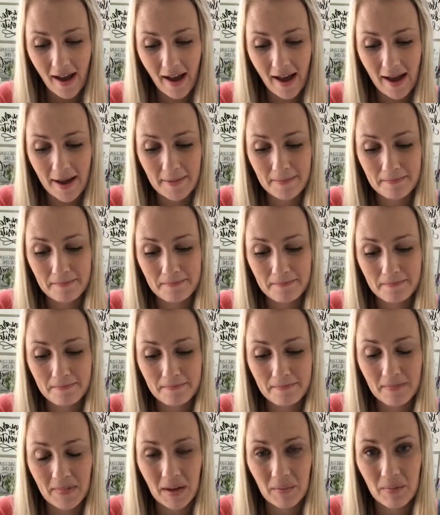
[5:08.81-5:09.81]

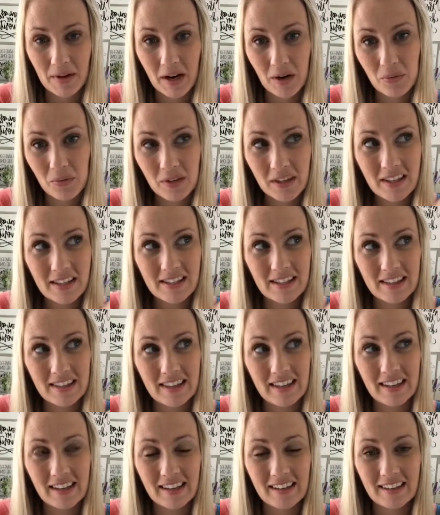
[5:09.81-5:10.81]
But I really
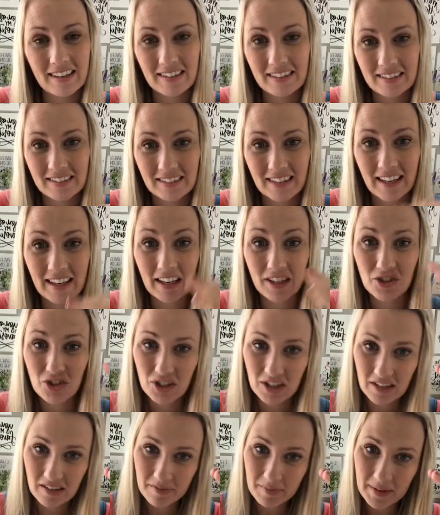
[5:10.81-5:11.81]
did think like
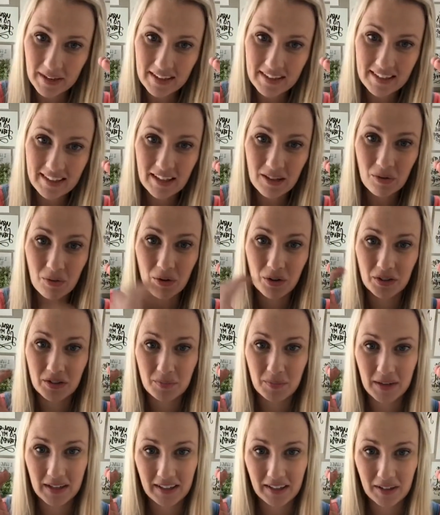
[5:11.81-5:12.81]
achievement
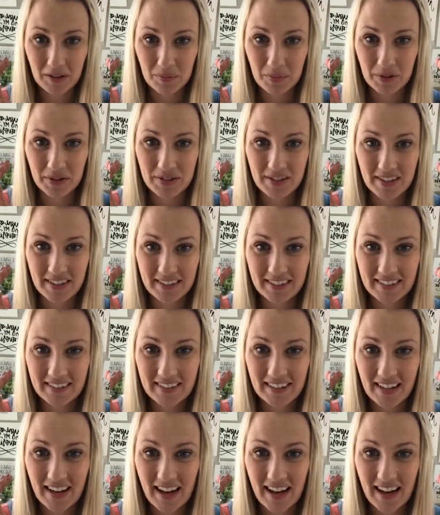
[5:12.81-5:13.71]
equaled being a good person.